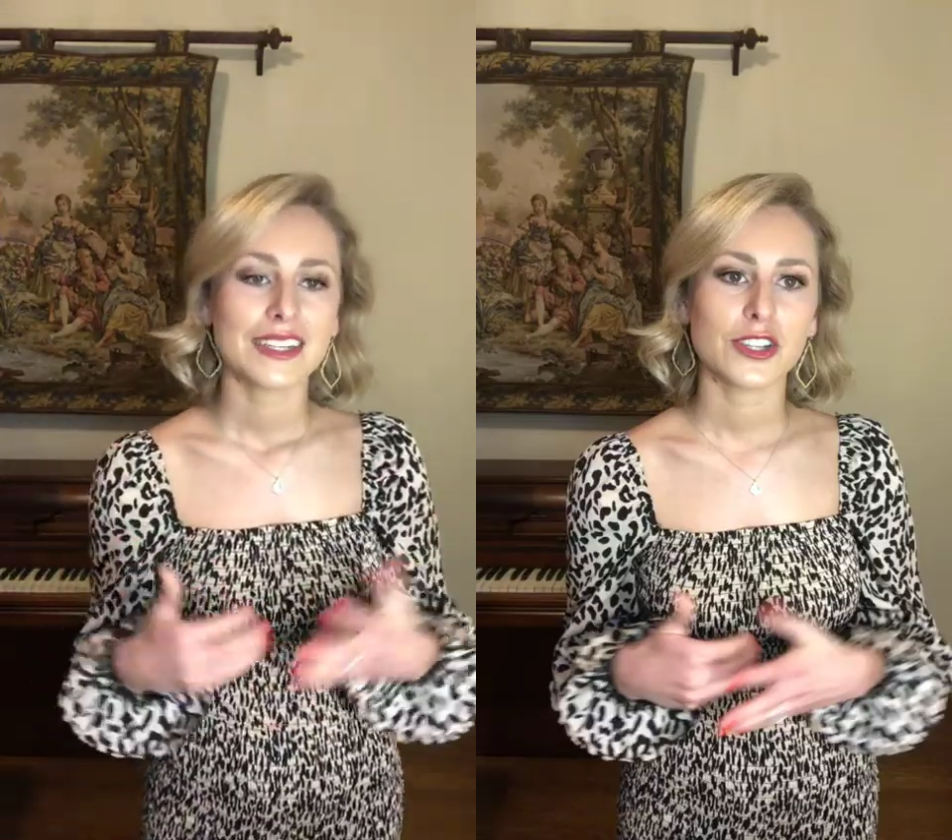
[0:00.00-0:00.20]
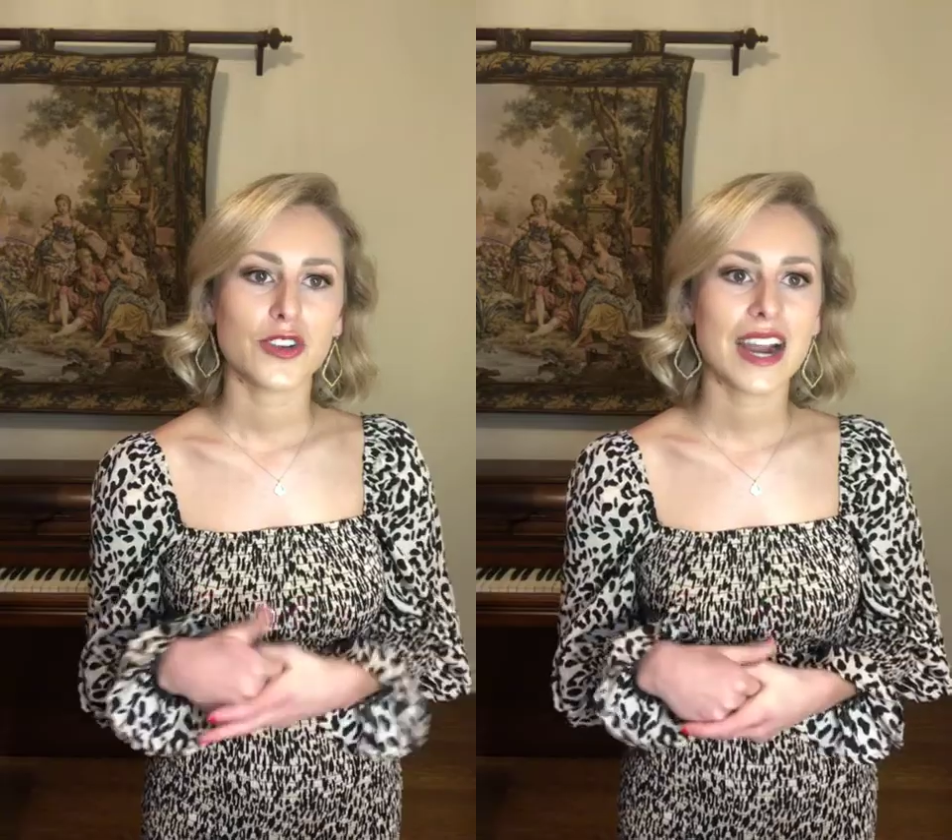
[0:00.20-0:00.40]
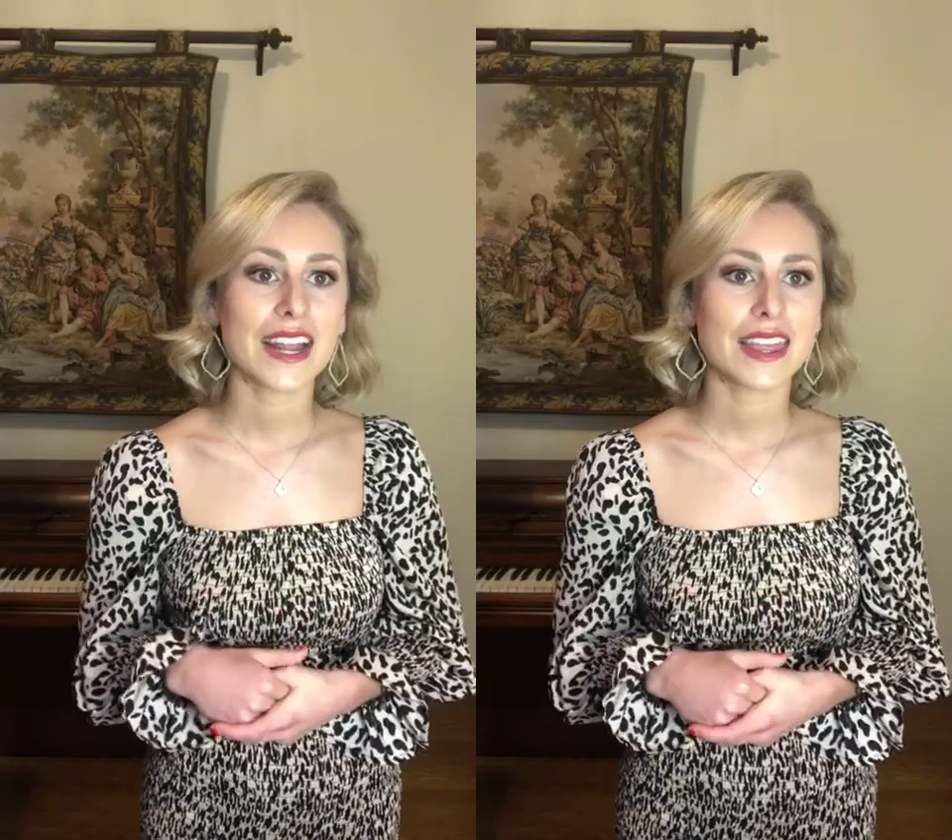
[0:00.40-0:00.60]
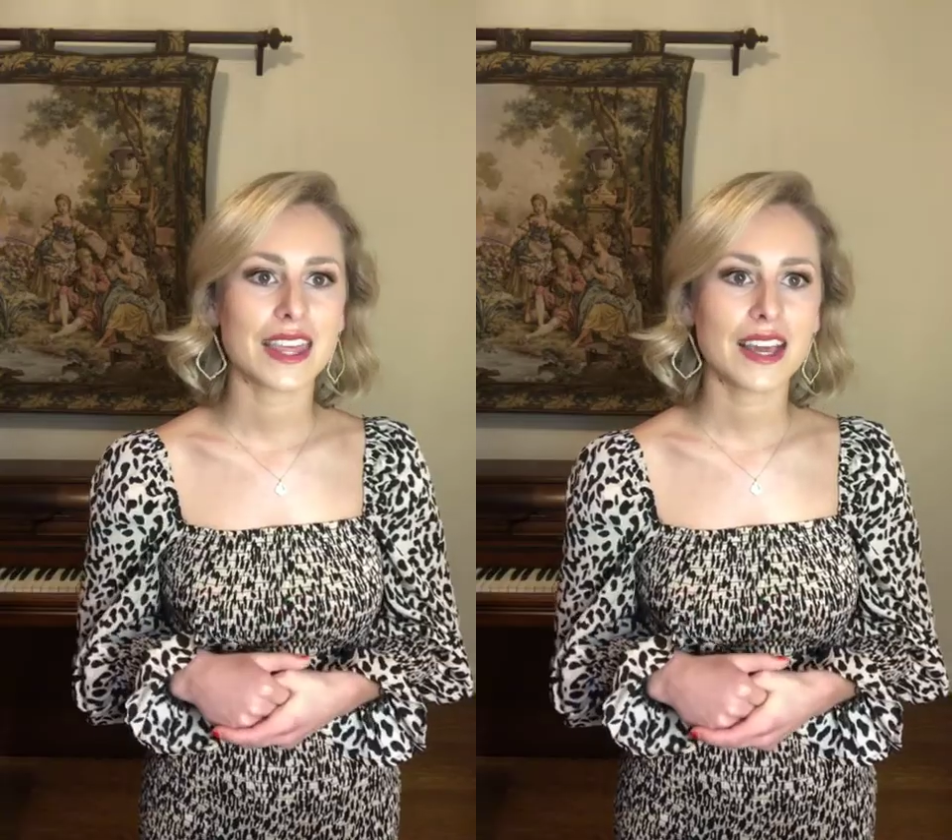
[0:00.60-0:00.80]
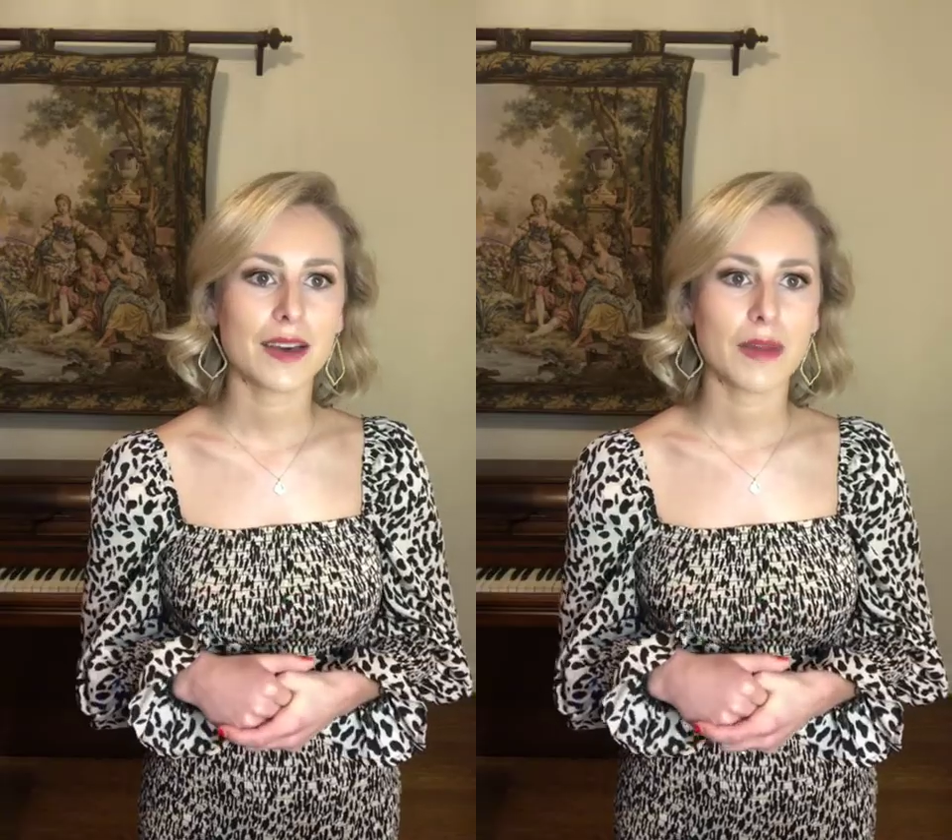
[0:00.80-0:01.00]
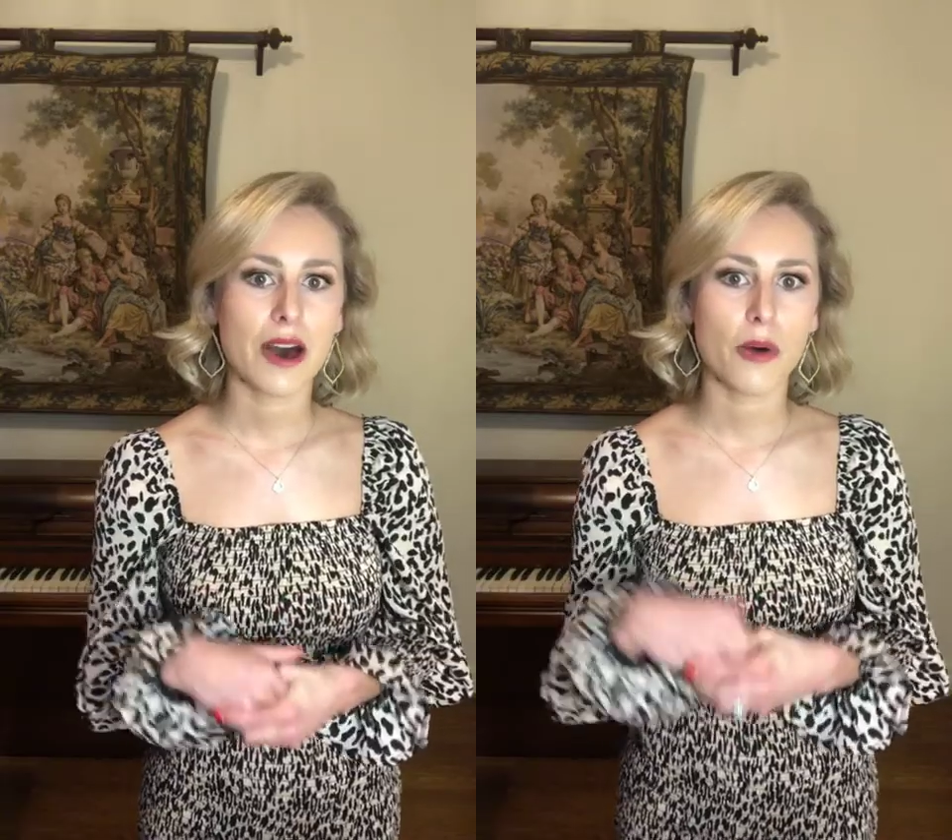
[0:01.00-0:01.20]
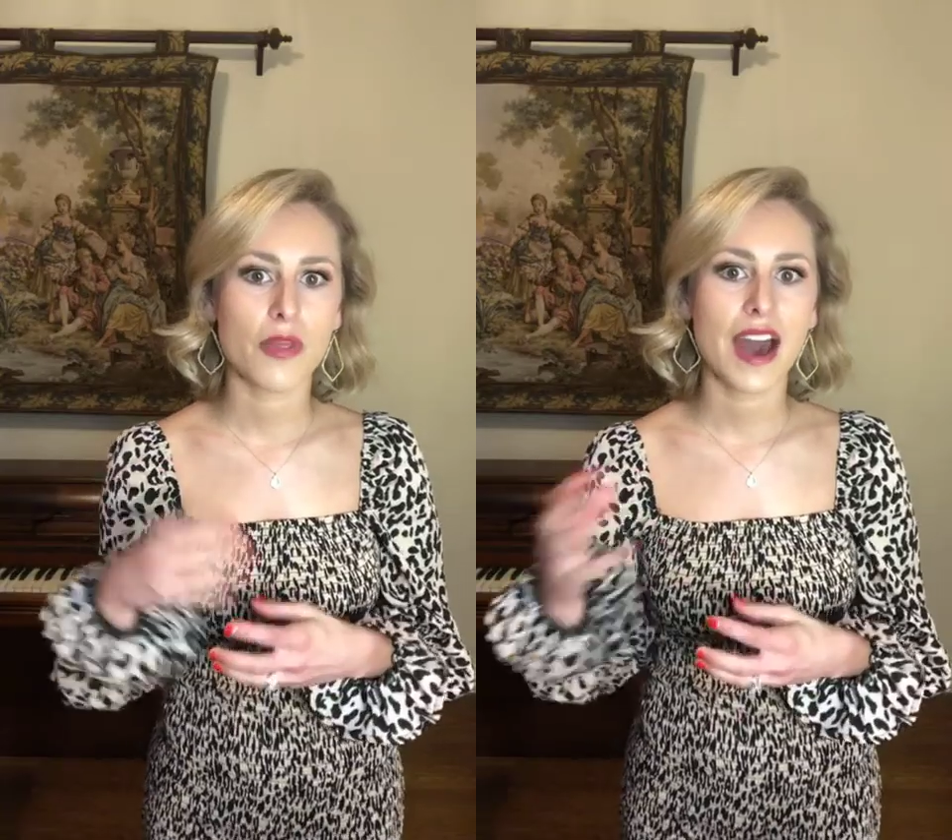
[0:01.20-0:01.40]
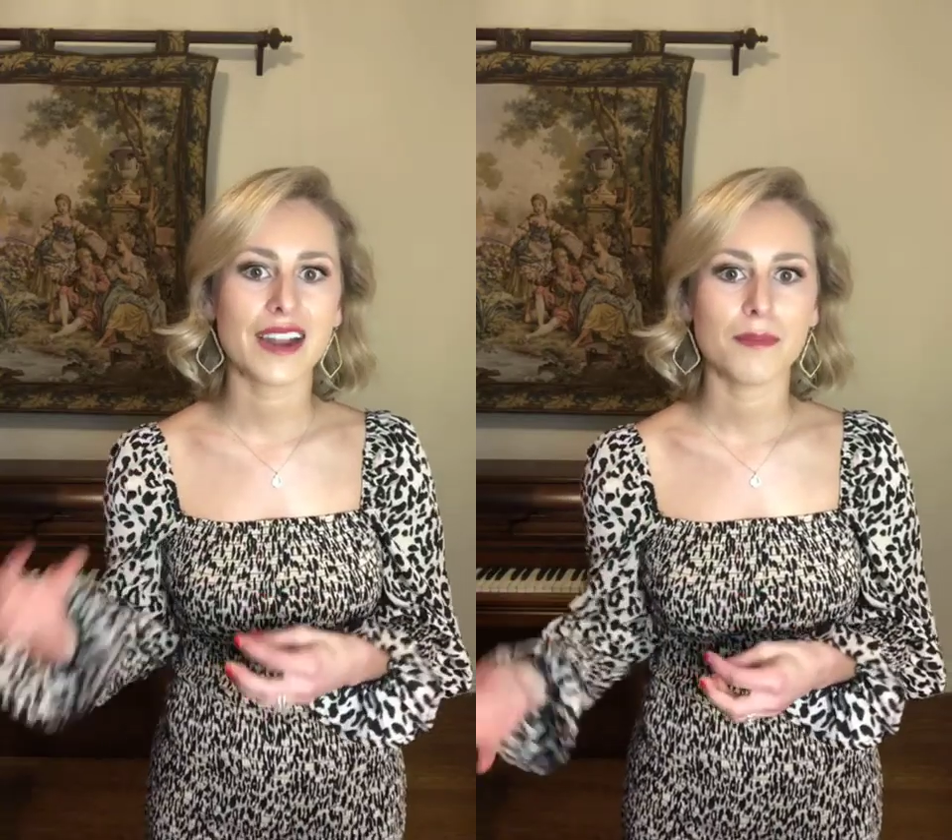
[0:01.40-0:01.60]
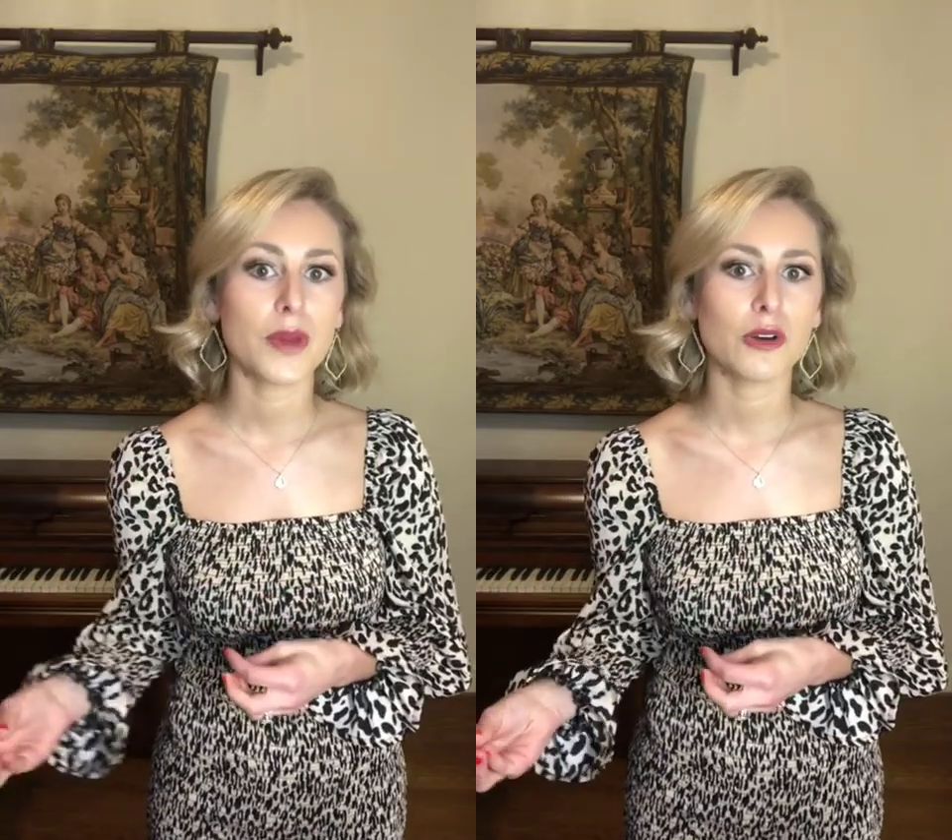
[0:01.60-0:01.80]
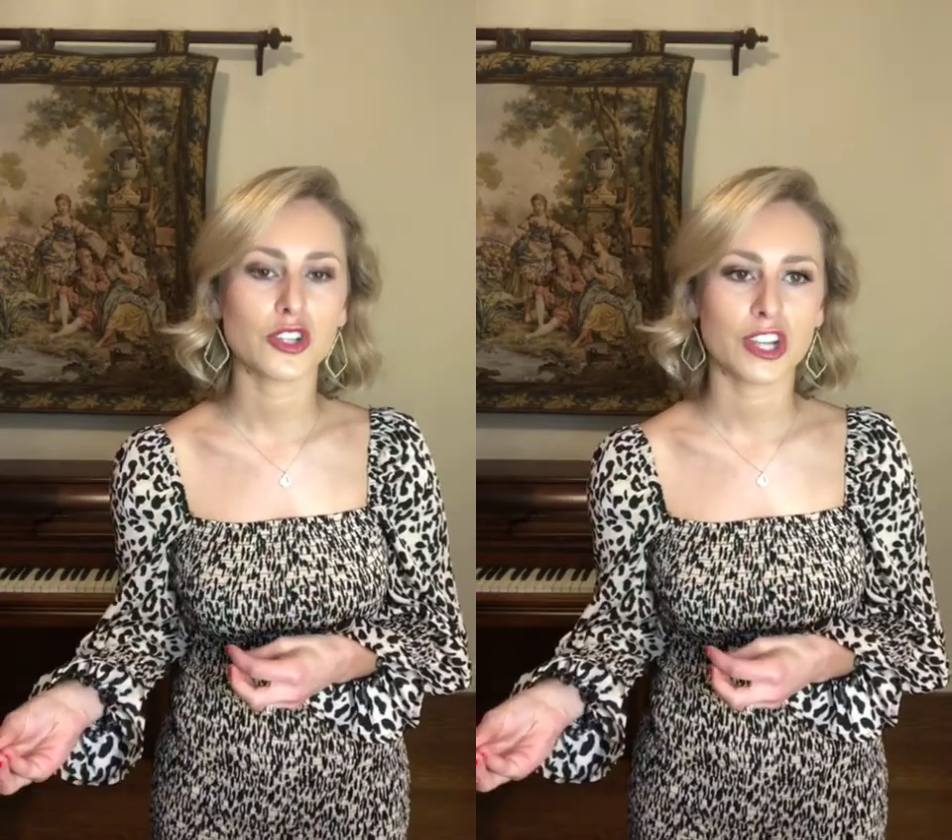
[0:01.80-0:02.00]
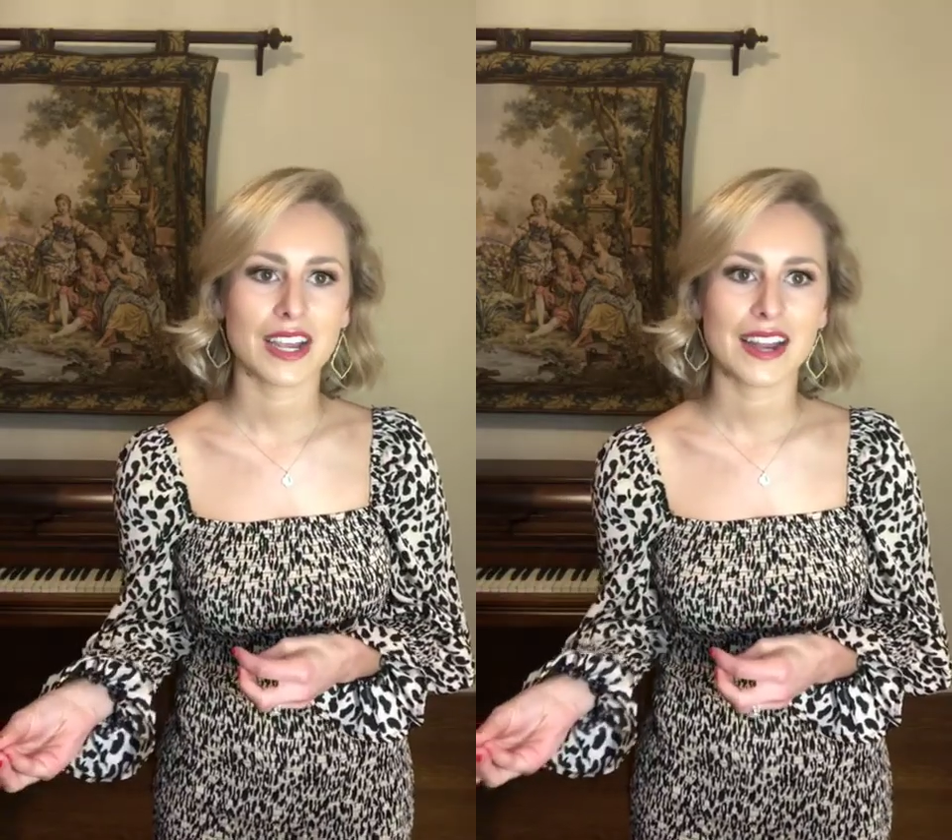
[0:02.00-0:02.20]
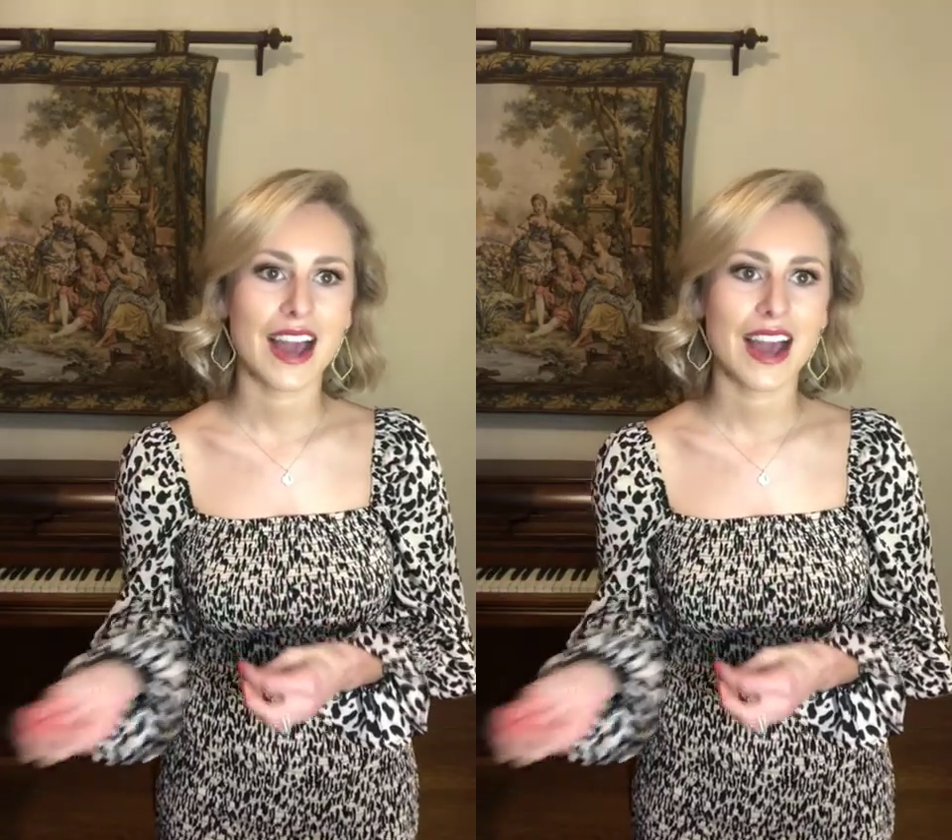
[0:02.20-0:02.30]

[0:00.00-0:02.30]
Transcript: to try to think about that emotion,